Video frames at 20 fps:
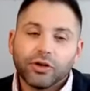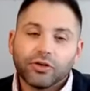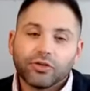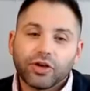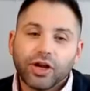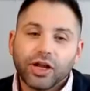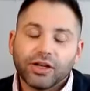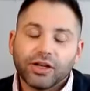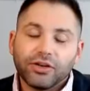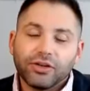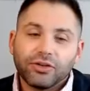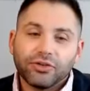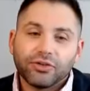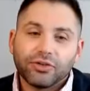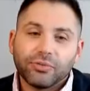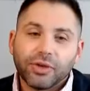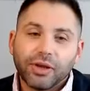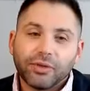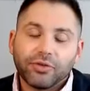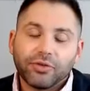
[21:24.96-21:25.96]
you try to do
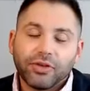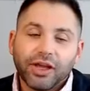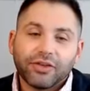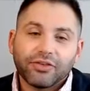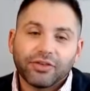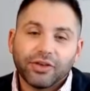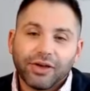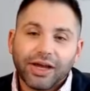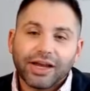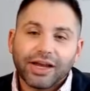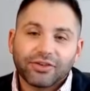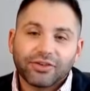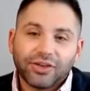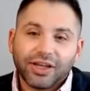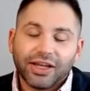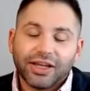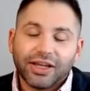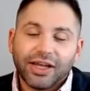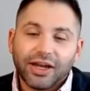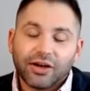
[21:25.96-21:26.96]
sometimes the less you actually
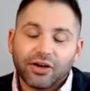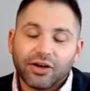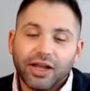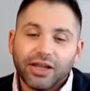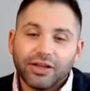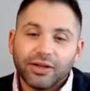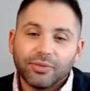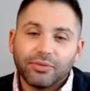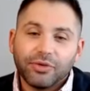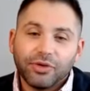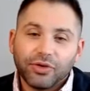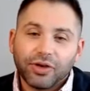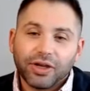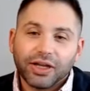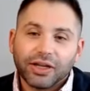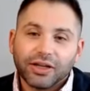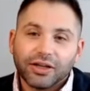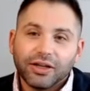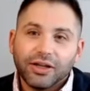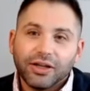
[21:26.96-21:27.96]
get or end up
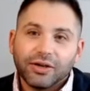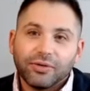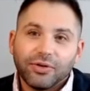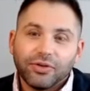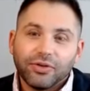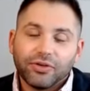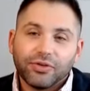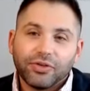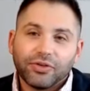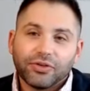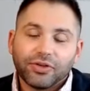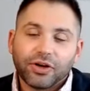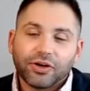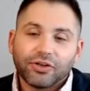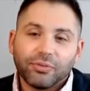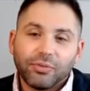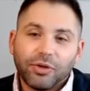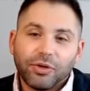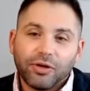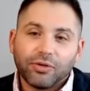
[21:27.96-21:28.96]
doing Whereas if you start
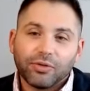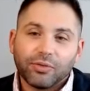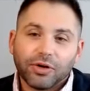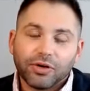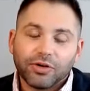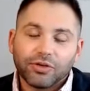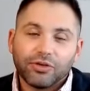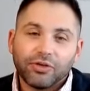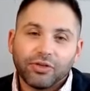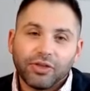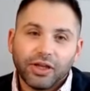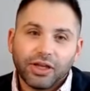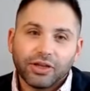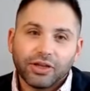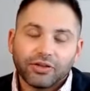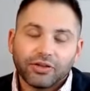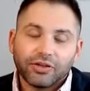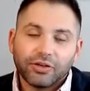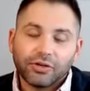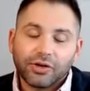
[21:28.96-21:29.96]
small with one or two
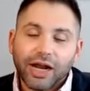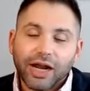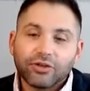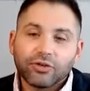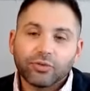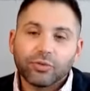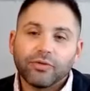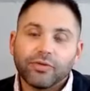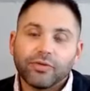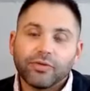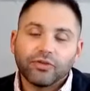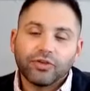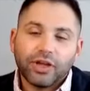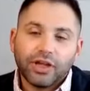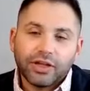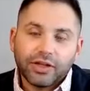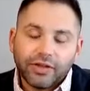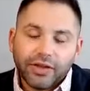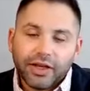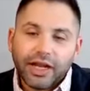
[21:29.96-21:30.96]
things and gradually leave those
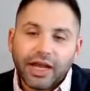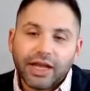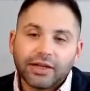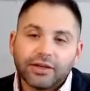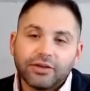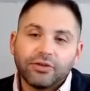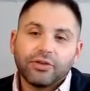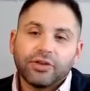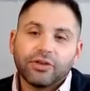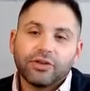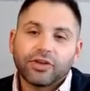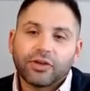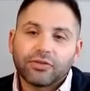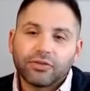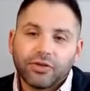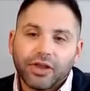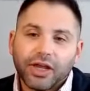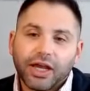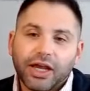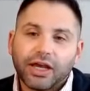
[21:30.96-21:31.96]
in and then add new things
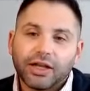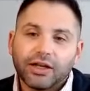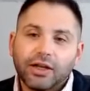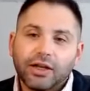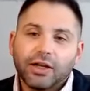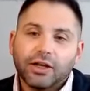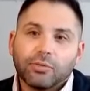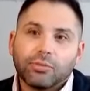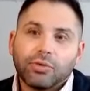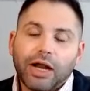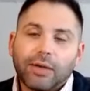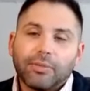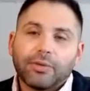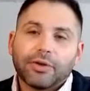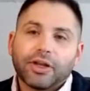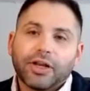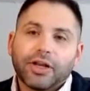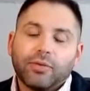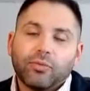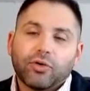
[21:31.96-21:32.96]
after that, you're probably
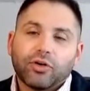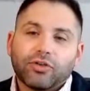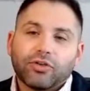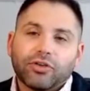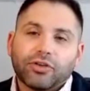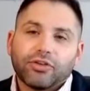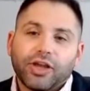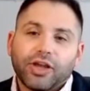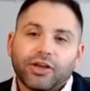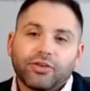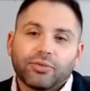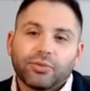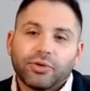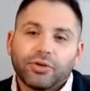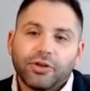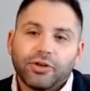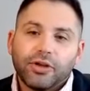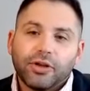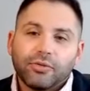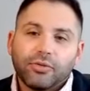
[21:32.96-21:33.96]
going to have more success
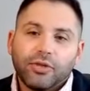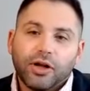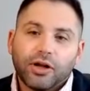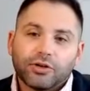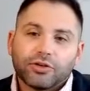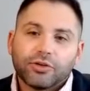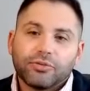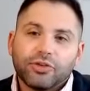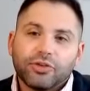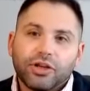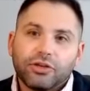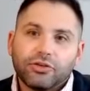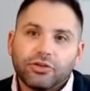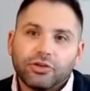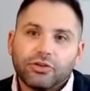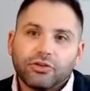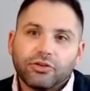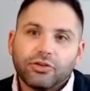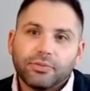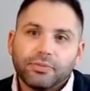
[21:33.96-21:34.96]
with long-term
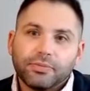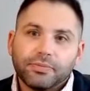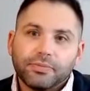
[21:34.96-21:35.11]
changes.